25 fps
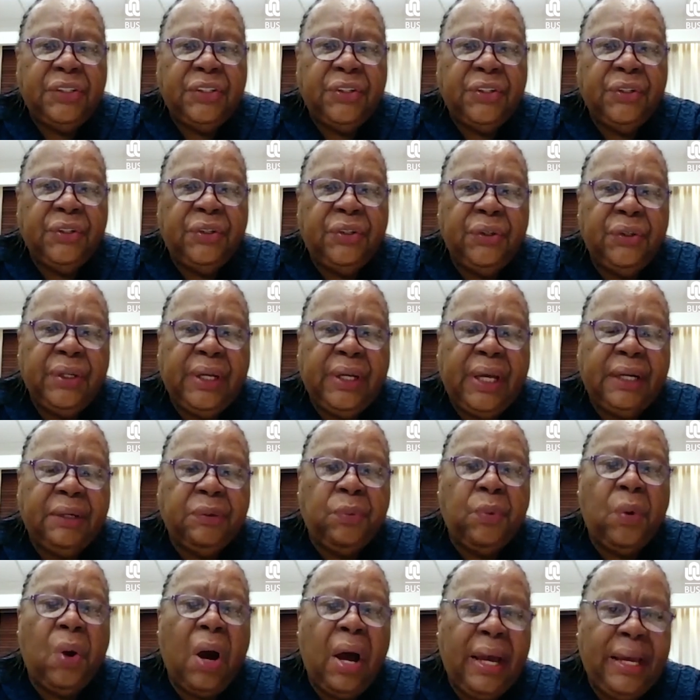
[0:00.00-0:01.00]
should look at
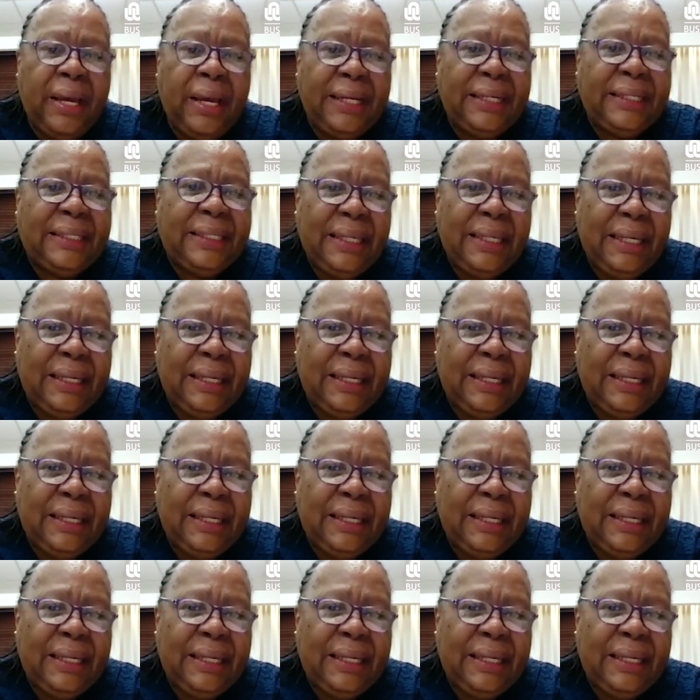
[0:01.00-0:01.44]
why it